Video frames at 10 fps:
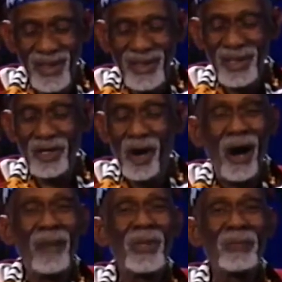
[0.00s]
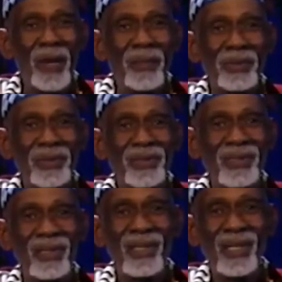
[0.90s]
in the Carbon Papers,
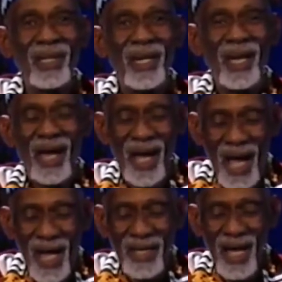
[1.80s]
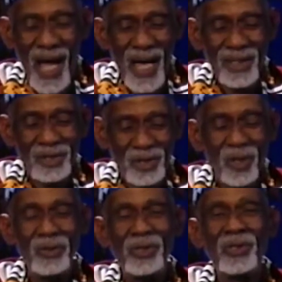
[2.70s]
and I
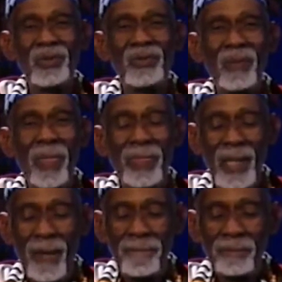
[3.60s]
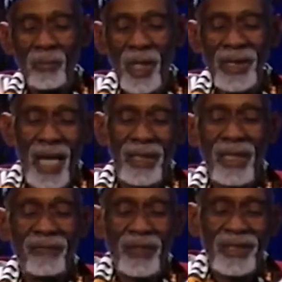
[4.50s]
assure you that
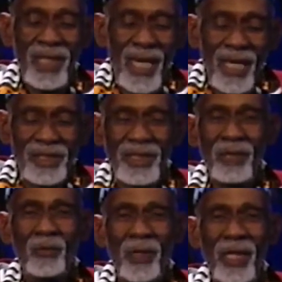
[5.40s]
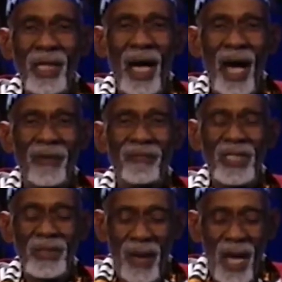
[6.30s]
if the things that we have
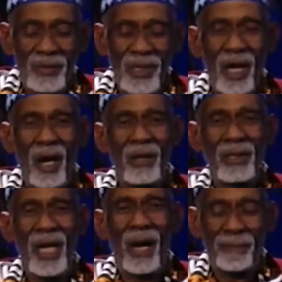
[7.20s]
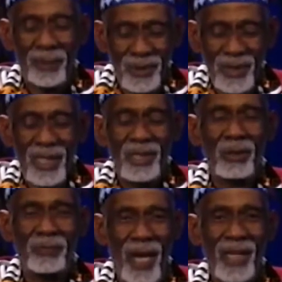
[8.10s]
expounded on are put
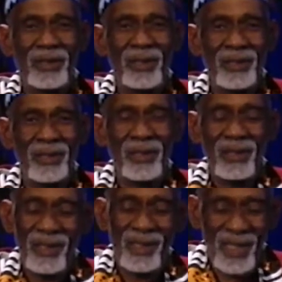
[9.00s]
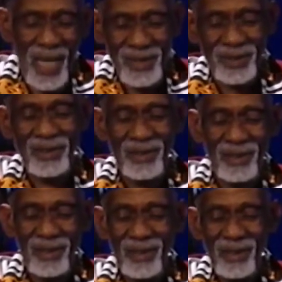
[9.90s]
into practice, yes,
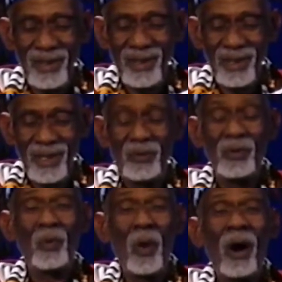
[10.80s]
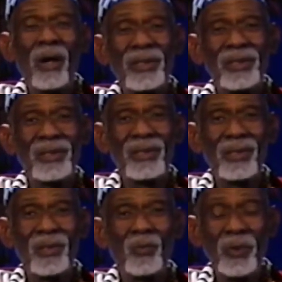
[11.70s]
rewards
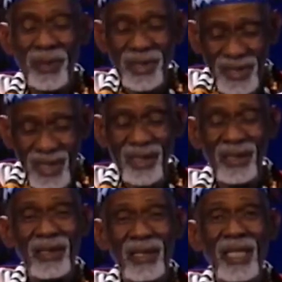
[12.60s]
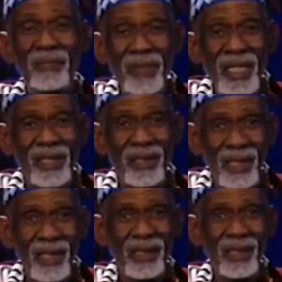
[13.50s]
will be seen
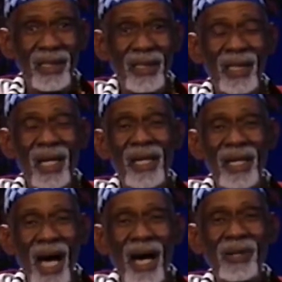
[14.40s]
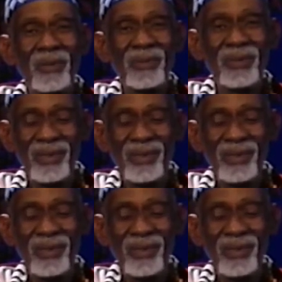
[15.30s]
immediately. And now,